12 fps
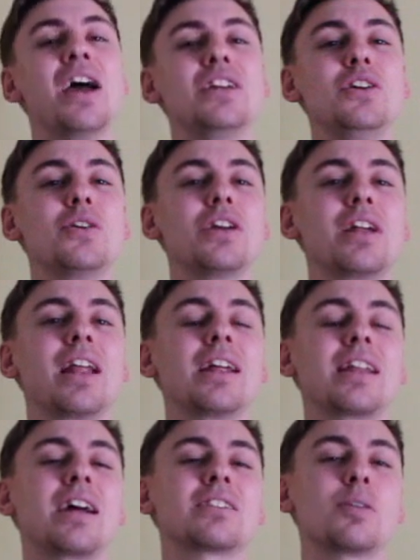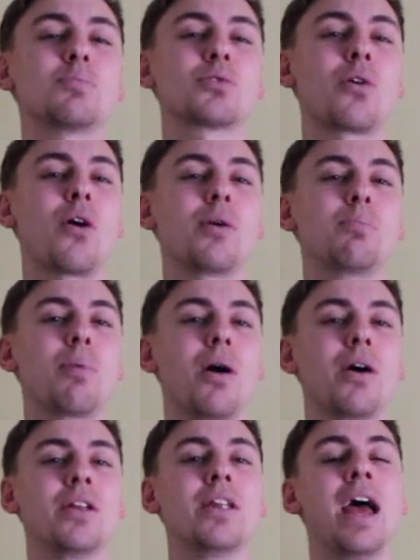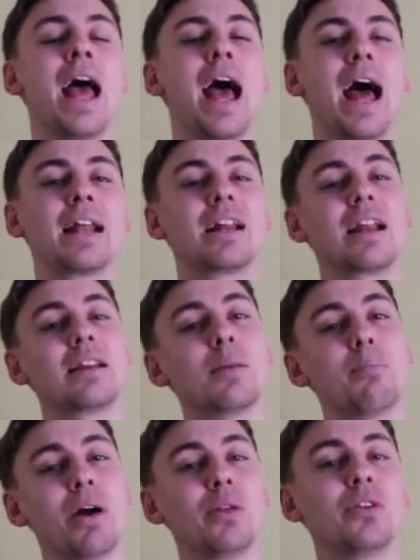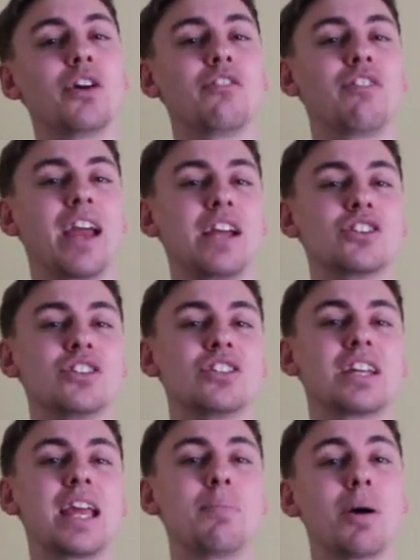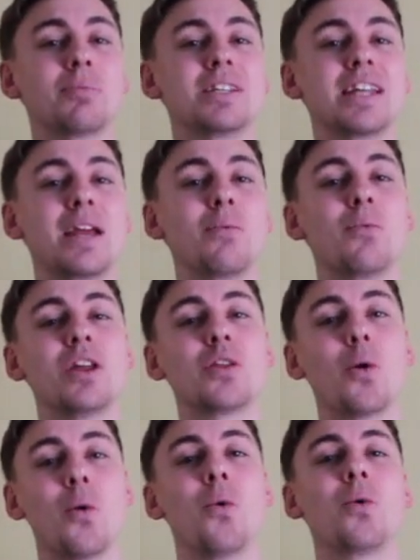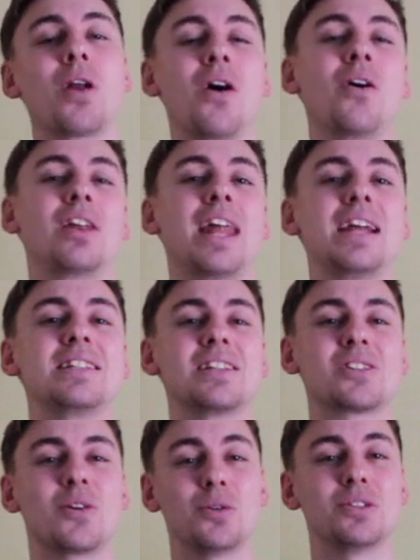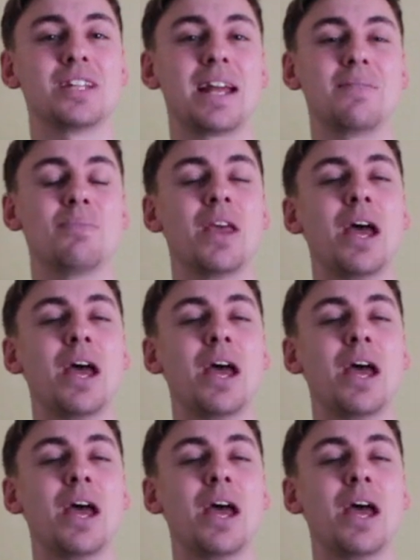you can click that subscribe button and click the bell notification to keep up to date with all our latest content.